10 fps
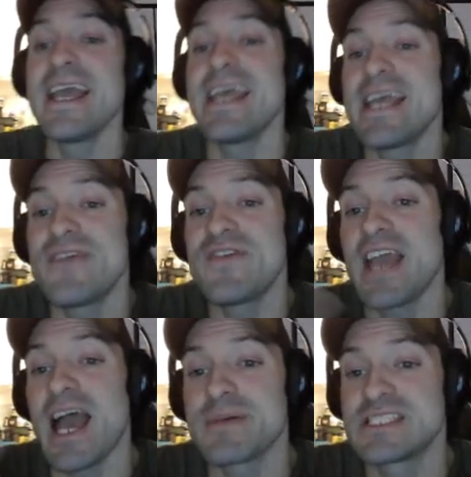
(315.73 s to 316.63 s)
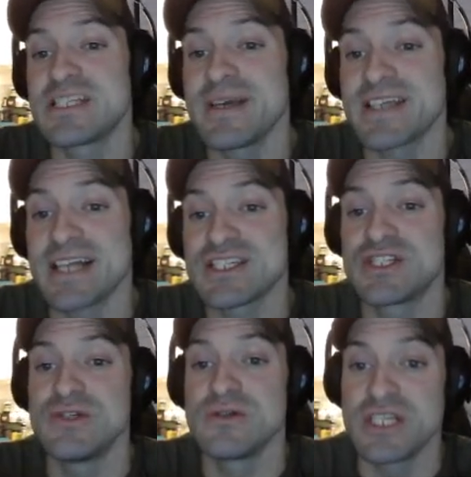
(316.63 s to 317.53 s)
If he happens to be attached
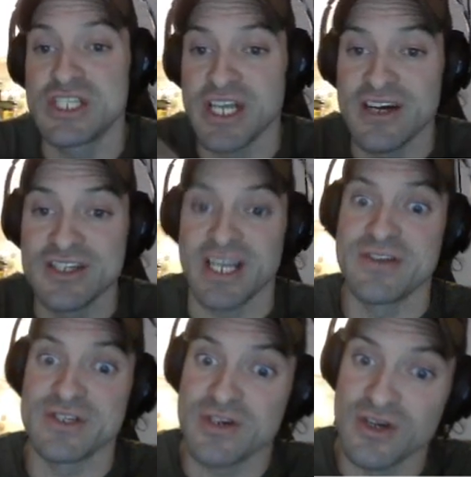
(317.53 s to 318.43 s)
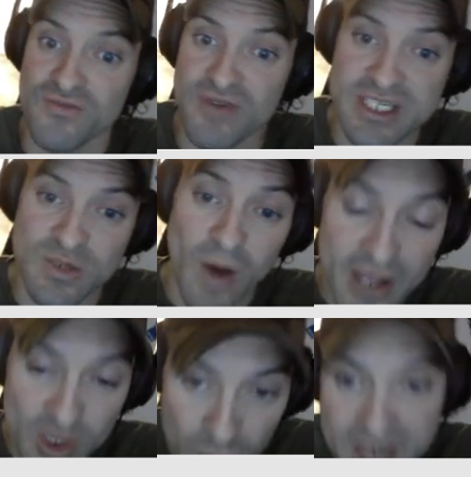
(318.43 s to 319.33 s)
to Legionnaires, and there's a good reason why
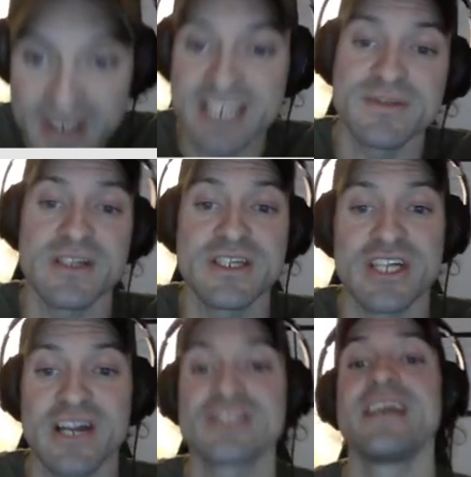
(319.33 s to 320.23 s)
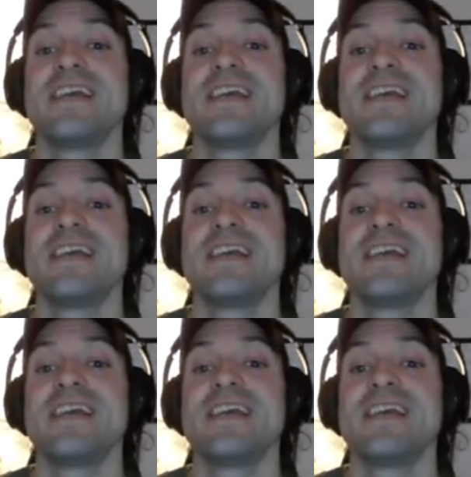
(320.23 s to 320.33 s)
you would attach him to Legionnaires,